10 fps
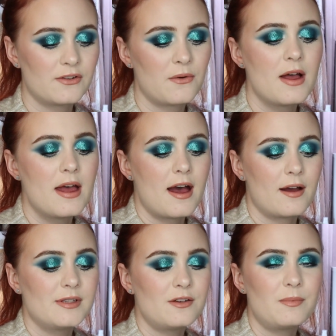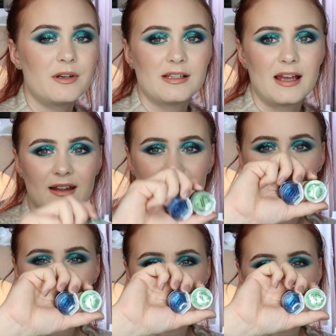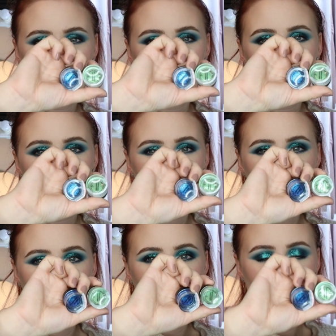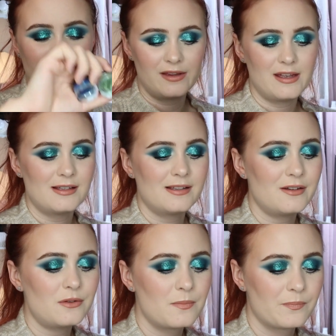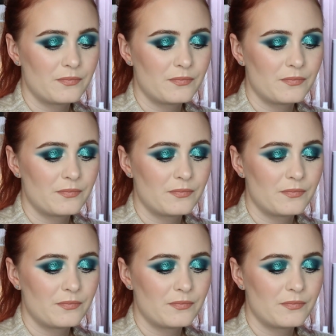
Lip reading: So I'm super excited, especially to use these two.